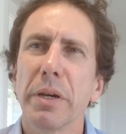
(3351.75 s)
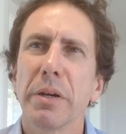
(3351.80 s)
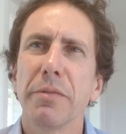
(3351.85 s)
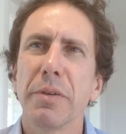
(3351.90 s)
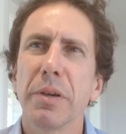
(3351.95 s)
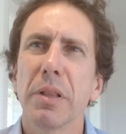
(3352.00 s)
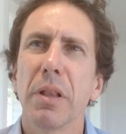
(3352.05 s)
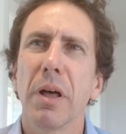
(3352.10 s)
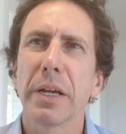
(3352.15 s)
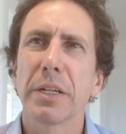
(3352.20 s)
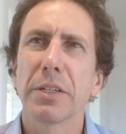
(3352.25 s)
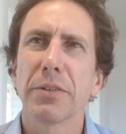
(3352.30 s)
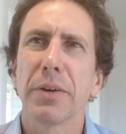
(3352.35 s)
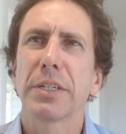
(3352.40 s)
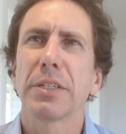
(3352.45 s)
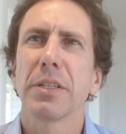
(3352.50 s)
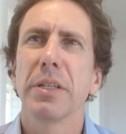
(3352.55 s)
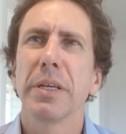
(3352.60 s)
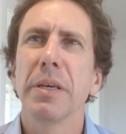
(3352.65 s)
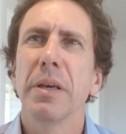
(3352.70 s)
if you like, to
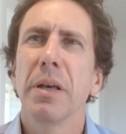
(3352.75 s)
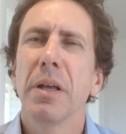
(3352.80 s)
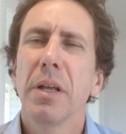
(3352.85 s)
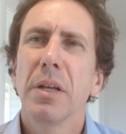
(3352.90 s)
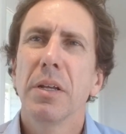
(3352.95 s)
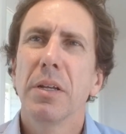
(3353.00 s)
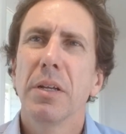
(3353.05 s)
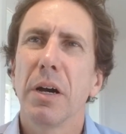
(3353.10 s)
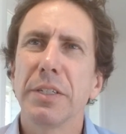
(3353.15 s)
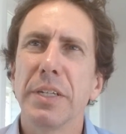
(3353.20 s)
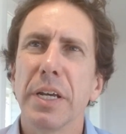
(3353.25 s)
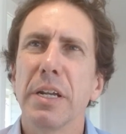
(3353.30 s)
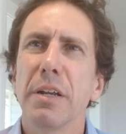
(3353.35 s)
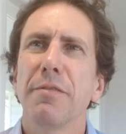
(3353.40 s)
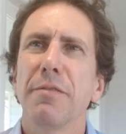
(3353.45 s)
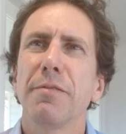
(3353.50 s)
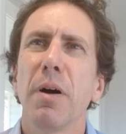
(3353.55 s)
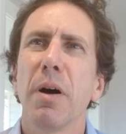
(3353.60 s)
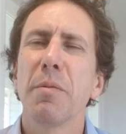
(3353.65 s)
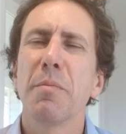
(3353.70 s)
actually
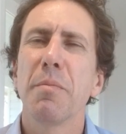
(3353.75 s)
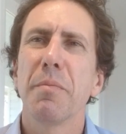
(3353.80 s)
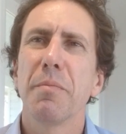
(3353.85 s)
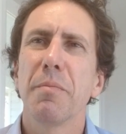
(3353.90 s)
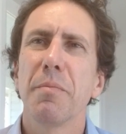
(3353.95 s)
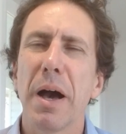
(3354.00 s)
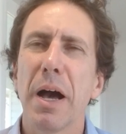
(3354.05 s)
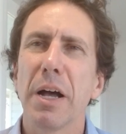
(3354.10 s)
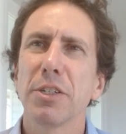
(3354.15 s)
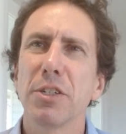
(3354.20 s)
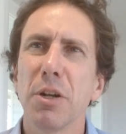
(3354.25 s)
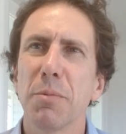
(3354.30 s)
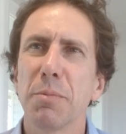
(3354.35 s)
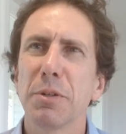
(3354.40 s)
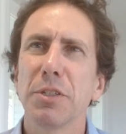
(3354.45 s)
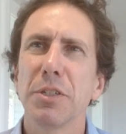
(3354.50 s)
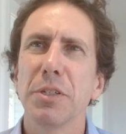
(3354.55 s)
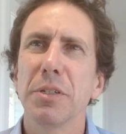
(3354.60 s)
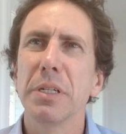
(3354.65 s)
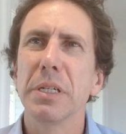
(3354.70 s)
identify margin
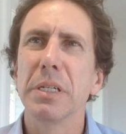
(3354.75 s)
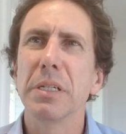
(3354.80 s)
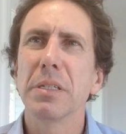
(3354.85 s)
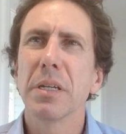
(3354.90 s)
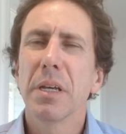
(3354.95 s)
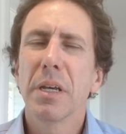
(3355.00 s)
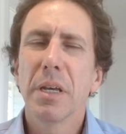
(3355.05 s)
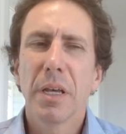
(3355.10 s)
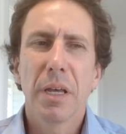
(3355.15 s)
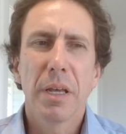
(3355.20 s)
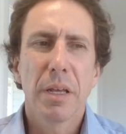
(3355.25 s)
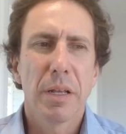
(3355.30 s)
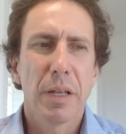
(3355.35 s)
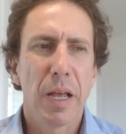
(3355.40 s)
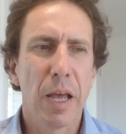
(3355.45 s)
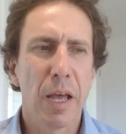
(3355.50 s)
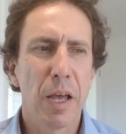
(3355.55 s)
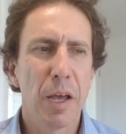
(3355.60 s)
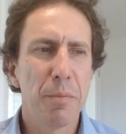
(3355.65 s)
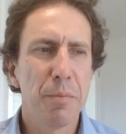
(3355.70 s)
opportunities.
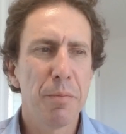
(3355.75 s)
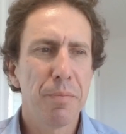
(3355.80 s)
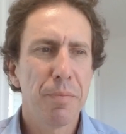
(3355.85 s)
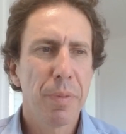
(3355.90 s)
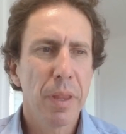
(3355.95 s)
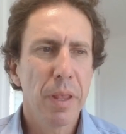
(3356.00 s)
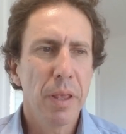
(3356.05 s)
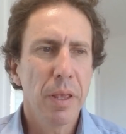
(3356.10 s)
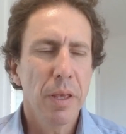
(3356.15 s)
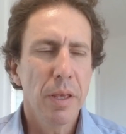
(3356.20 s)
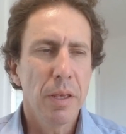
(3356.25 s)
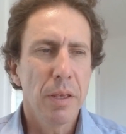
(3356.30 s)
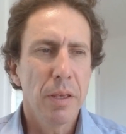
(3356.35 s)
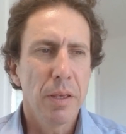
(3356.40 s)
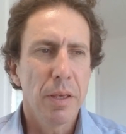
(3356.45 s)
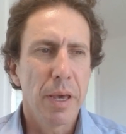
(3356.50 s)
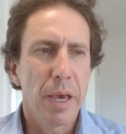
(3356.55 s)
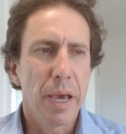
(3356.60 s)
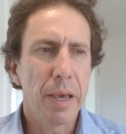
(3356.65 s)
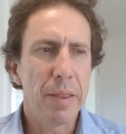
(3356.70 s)
And
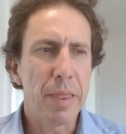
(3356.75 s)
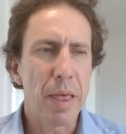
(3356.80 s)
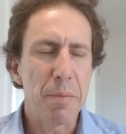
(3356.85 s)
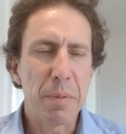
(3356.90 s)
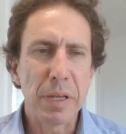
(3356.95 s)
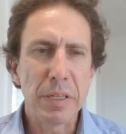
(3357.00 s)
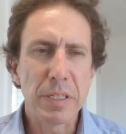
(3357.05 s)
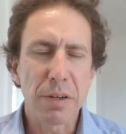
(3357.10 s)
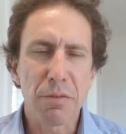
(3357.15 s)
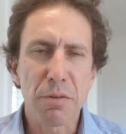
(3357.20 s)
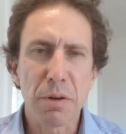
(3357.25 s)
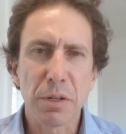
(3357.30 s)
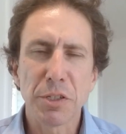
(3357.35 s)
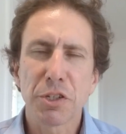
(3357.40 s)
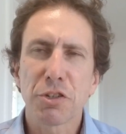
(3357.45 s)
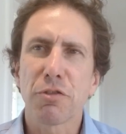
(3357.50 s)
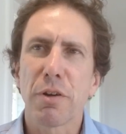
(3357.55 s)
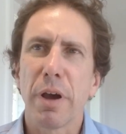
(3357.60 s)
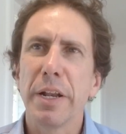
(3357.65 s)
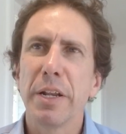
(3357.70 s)
that means
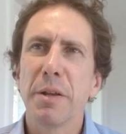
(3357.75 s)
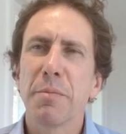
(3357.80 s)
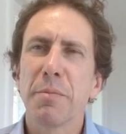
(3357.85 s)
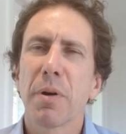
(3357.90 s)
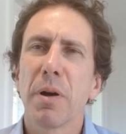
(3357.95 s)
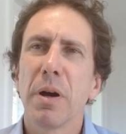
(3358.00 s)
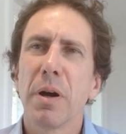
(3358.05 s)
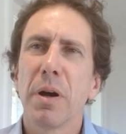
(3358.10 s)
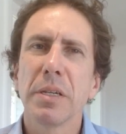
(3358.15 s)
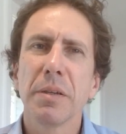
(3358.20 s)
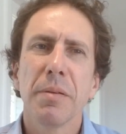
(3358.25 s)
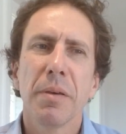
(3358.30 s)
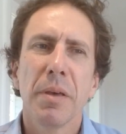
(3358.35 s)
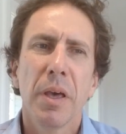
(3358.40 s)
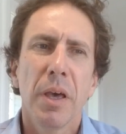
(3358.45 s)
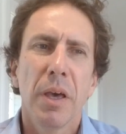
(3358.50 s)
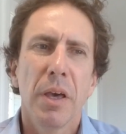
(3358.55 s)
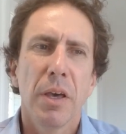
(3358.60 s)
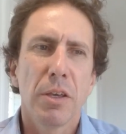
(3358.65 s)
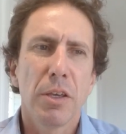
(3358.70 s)
everyone's trained in pricing.
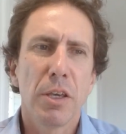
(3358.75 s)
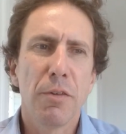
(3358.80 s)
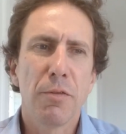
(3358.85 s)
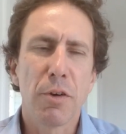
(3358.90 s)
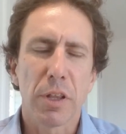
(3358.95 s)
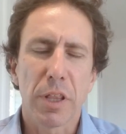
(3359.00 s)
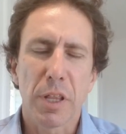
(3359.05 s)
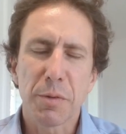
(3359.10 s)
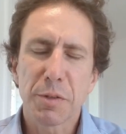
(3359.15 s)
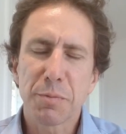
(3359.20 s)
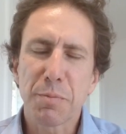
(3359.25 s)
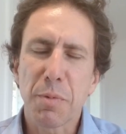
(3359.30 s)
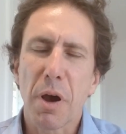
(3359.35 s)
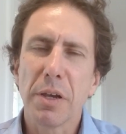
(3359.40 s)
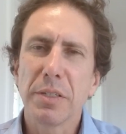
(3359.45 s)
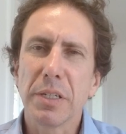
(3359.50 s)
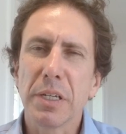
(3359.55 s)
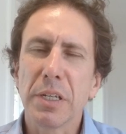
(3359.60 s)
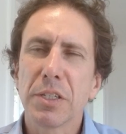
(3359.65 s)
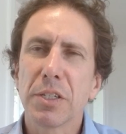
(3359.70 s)
You've got this
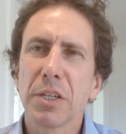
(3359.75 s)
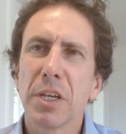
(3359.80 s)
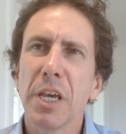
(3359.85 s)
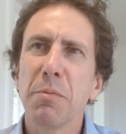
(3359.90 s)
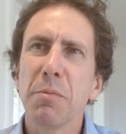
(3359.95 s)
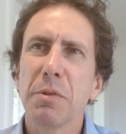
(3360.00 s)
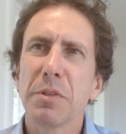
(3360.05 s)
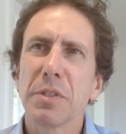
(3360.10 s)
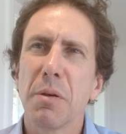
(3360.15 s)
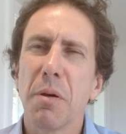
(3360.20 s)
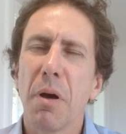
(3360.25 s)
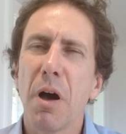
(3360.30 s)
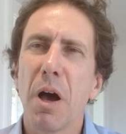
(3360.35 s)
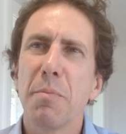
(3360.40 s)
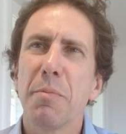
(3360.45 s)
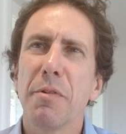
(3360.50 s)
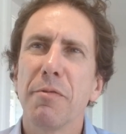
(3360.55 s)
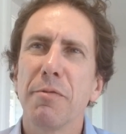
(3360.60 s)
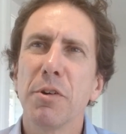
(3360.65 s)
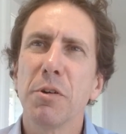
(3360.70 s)
pricing team with some
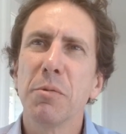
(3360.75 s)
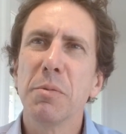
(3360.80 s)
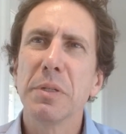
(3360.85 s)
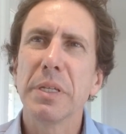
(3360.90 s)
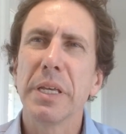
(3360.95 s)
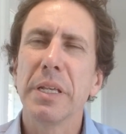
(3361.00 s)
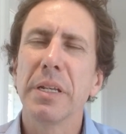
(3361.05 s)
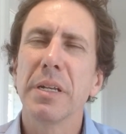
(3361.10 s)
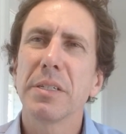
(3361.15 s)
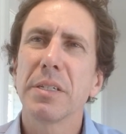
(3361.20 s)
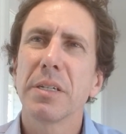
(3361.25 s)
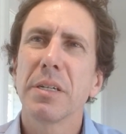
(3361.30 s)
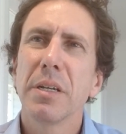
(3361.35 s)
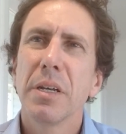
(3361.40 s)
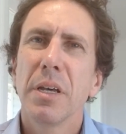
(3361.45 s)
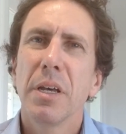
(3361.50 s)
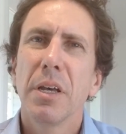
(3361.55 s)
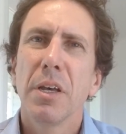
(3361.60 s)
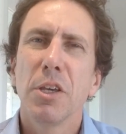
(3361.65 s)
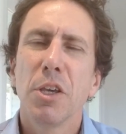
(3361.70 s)
high performers in it.
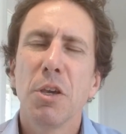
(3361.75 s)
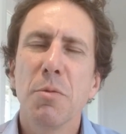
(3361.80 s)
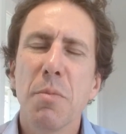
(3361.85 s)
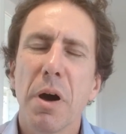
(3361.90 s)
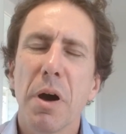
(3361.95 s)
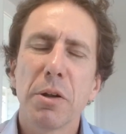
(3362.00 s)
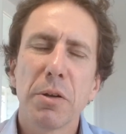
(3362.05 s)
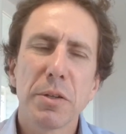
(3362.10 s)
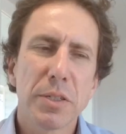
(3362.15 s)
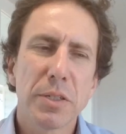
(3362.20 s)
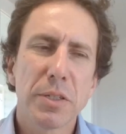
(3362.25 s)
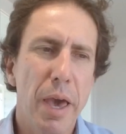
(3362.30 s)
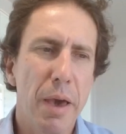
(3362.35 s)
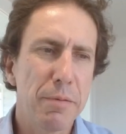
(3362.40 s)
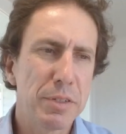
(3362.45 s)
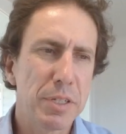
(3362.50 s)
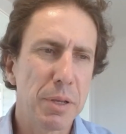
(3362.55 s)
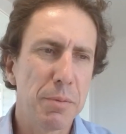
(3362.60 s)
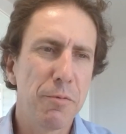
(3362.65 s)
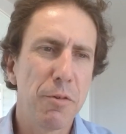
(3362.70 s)
You might also
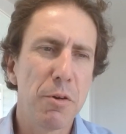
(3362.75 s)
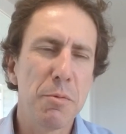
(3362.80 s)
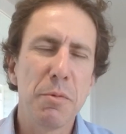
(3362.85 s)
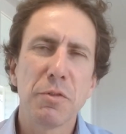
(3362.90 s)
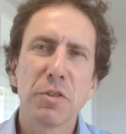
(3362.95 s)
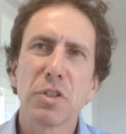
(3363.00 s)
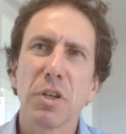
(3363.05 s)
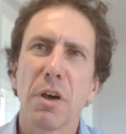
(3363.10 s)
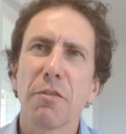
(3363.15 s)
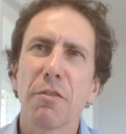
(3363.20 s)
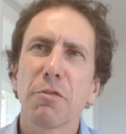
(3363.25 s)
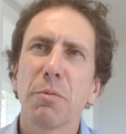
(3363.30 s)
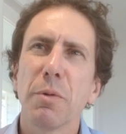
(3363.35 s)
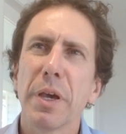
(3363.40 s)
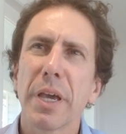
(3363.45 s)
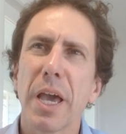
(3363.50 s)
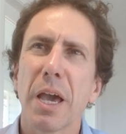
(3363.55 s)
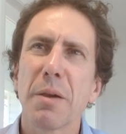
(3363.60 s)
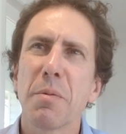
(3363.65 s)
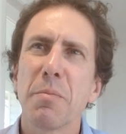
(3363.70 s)
have some form of
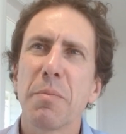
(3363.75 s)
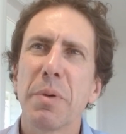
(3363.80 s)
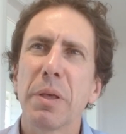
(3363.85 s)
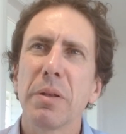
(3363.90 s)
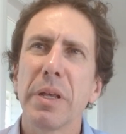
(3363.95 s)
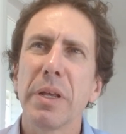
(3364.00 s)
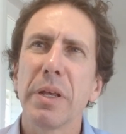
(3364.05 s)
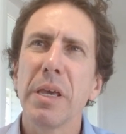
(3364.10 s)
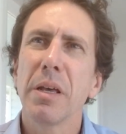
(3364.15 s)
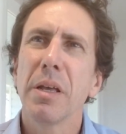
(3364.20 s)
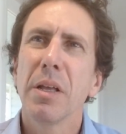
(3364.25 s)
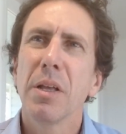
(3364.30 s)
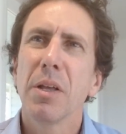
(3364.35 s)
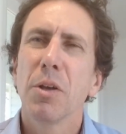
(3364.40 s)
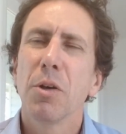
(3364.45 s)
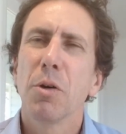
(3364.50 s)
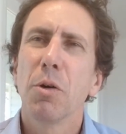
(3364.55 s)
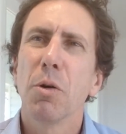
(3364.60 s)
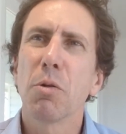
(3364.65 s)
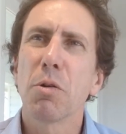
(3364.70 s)
software capability
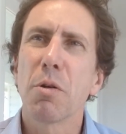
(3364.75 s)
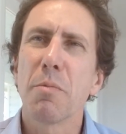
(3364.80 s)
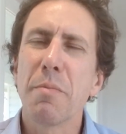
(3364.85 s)
or a